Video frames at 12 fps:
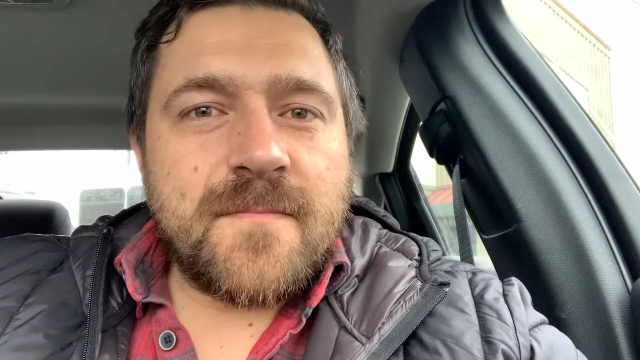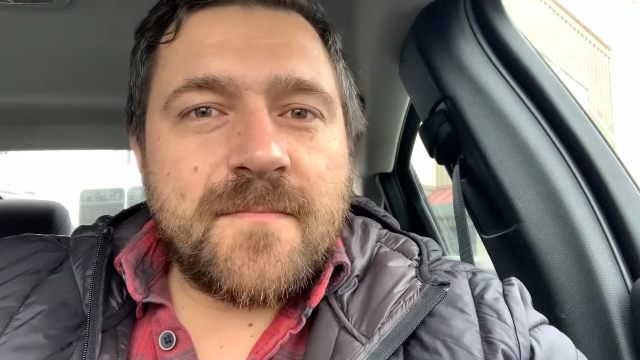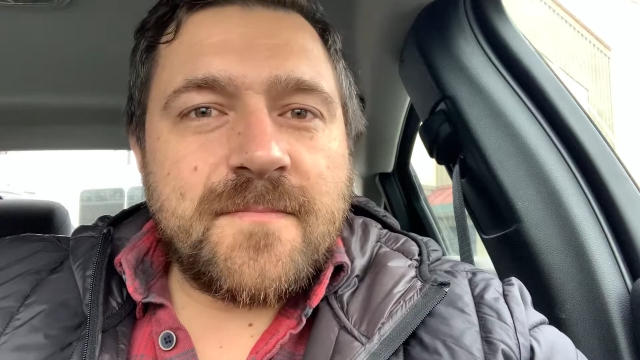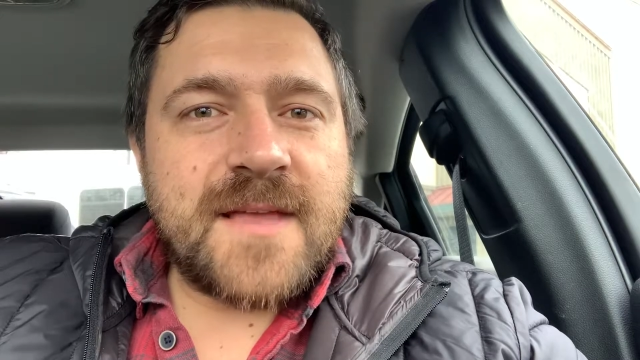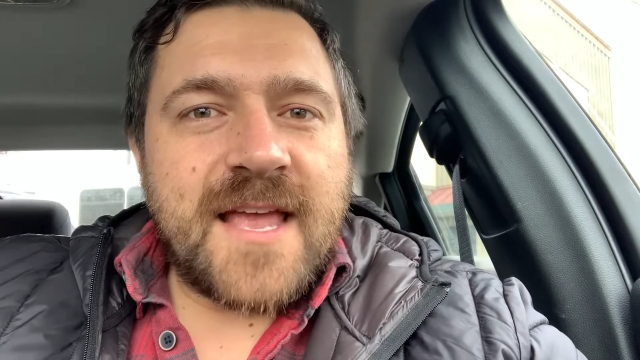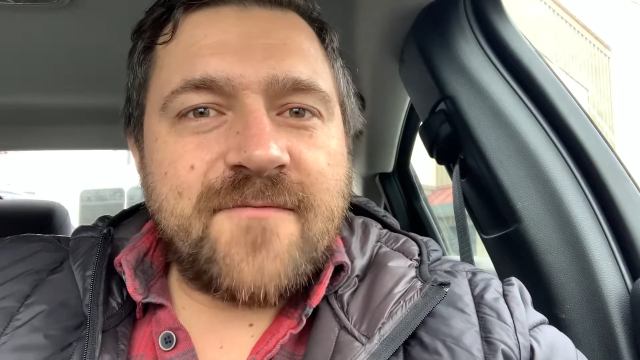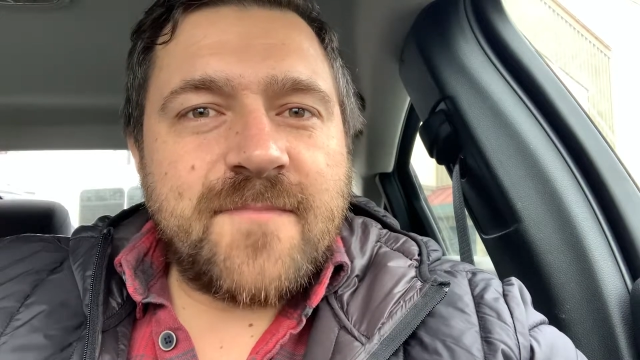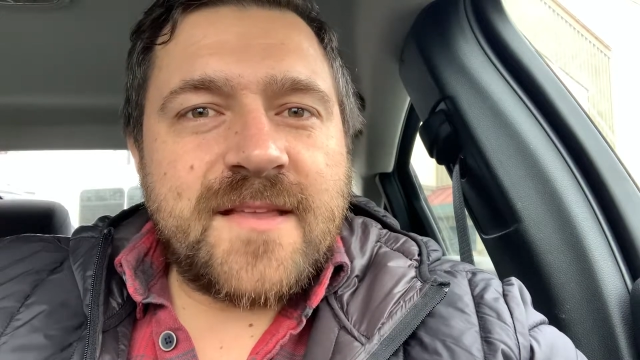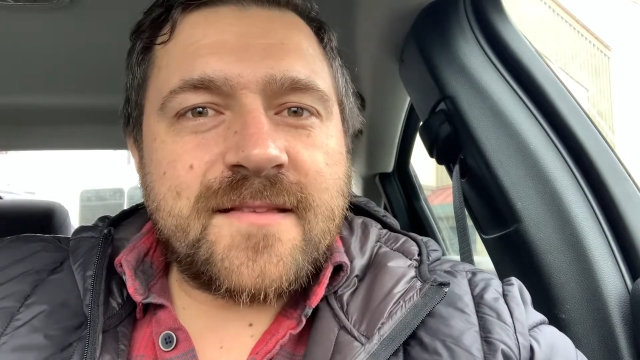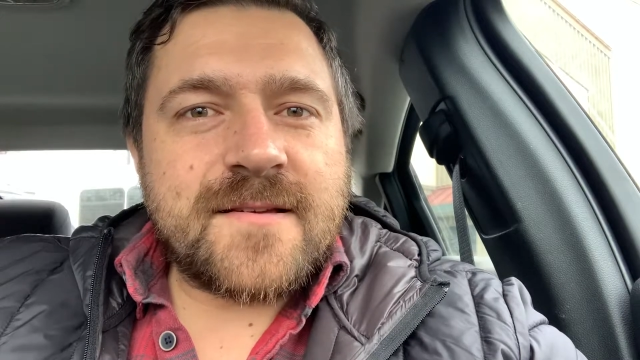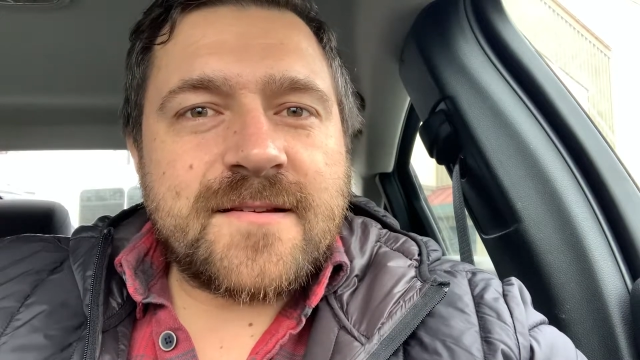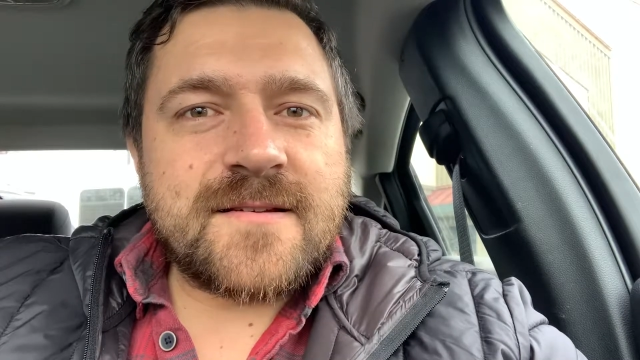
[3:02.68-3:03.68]
gave me
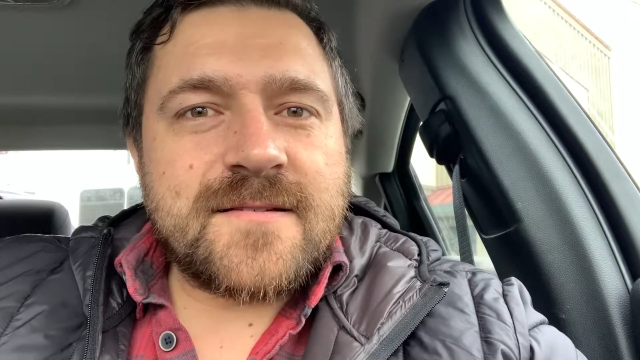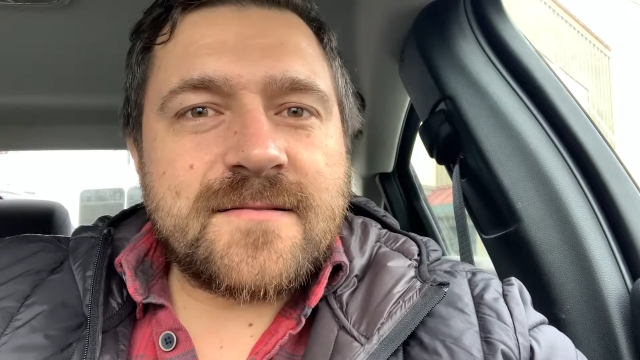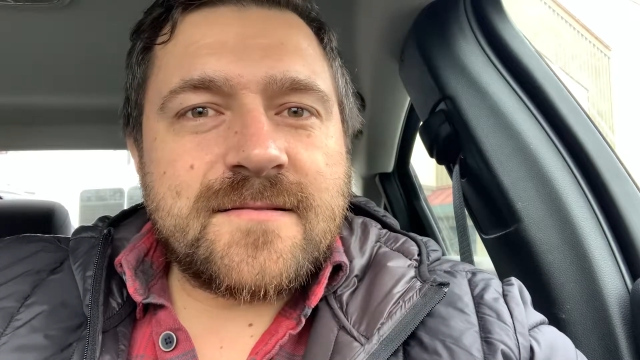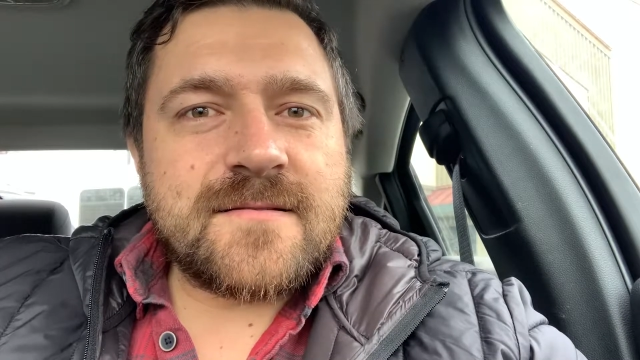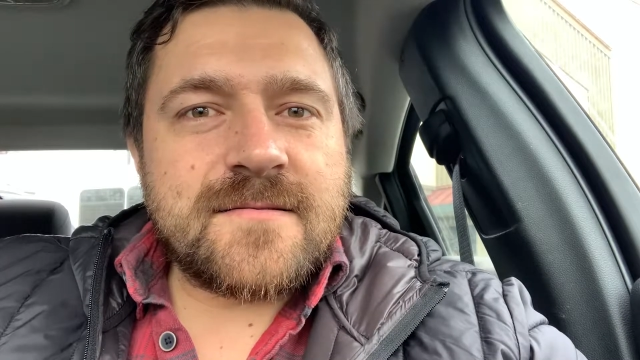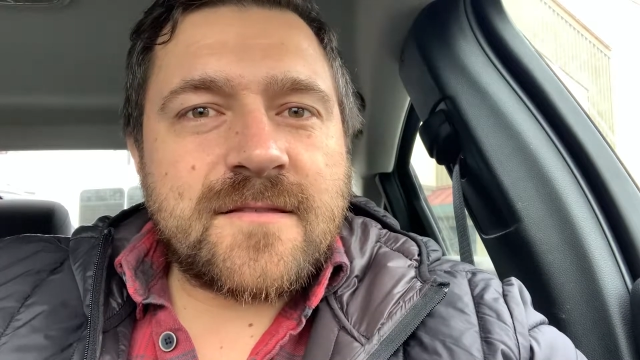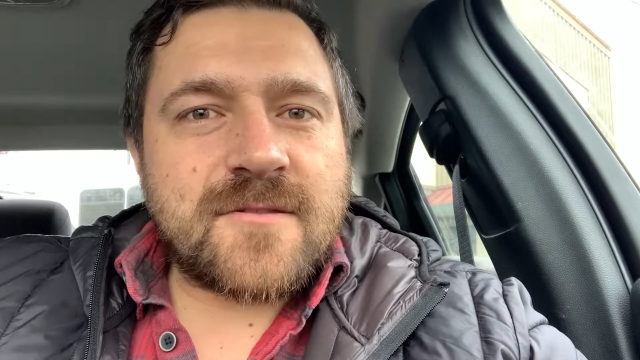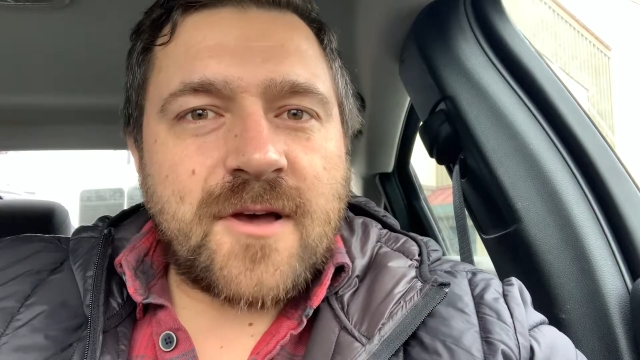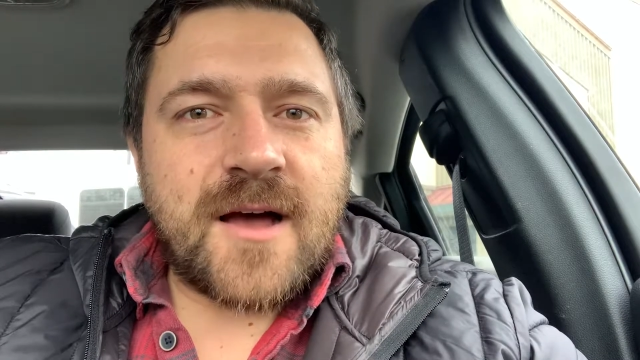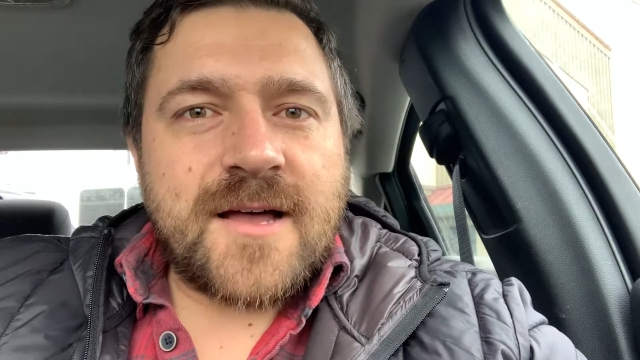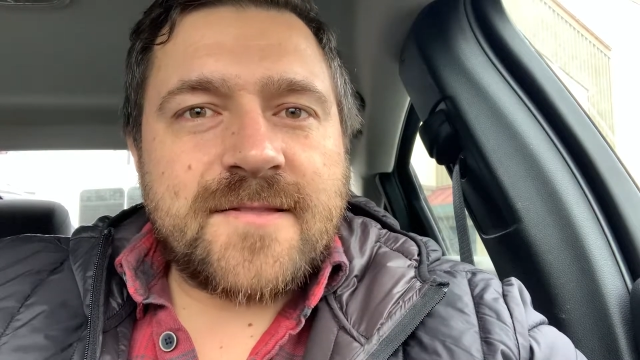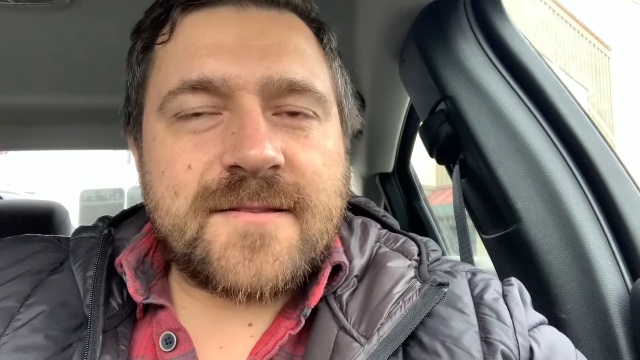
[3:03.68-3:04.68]
the
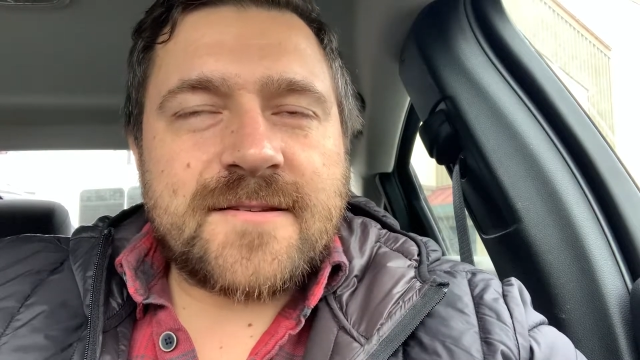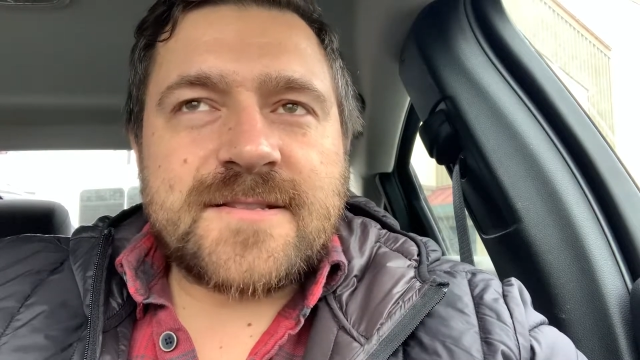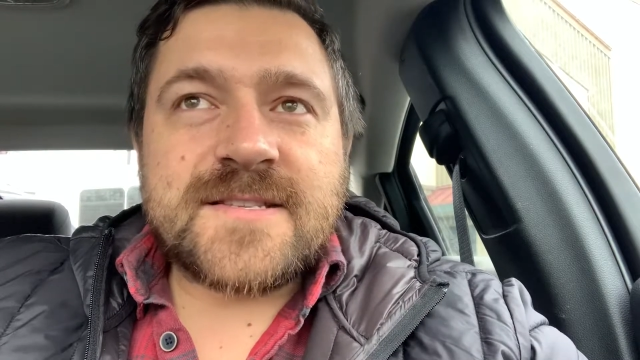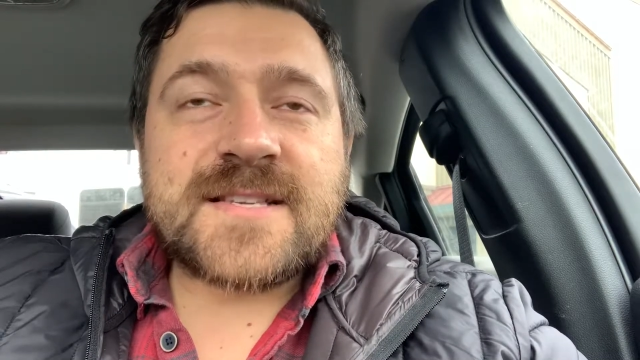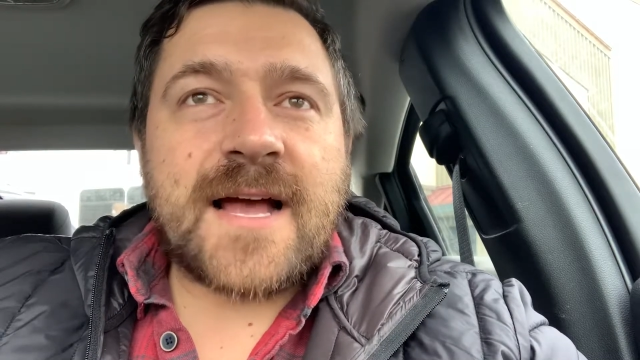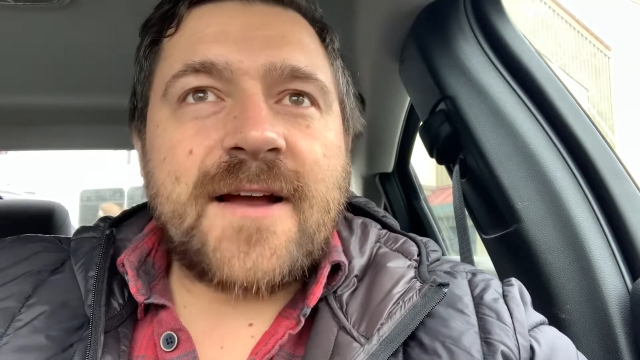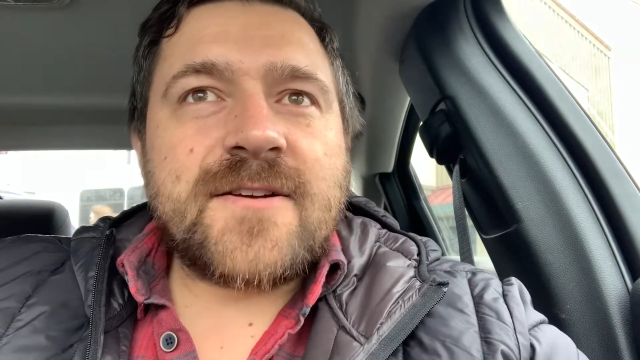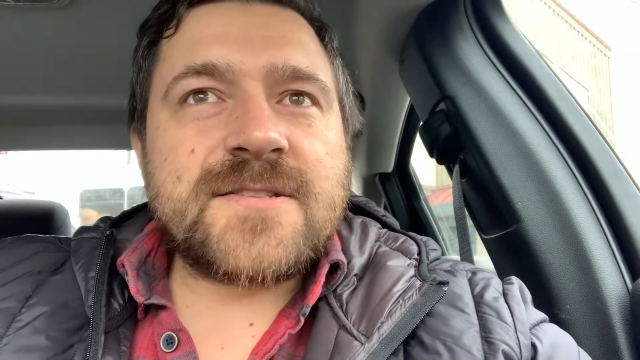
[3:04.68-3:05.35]
desire